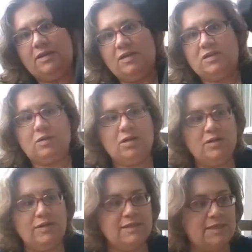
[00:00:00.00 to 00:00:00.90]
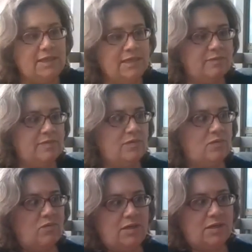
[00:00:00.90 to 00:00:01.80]
So all these items
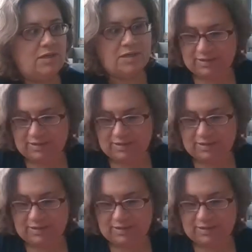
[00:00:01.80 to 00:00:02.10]
were